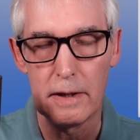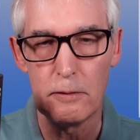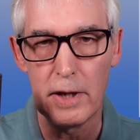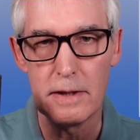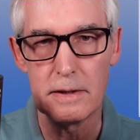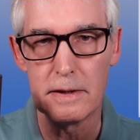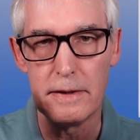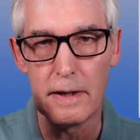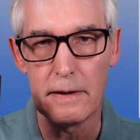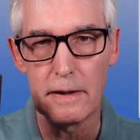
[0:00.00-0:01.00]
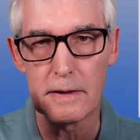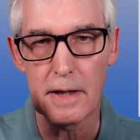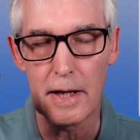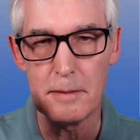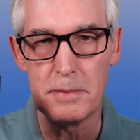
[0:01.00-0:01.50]
rated I think it's
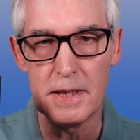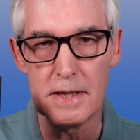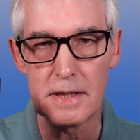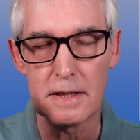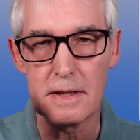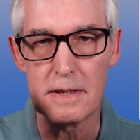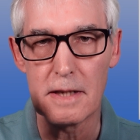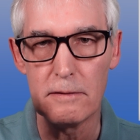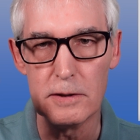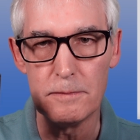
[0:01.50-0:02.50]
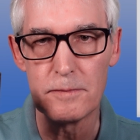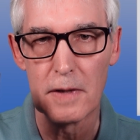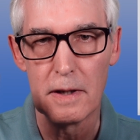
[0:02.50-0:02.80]
IP67,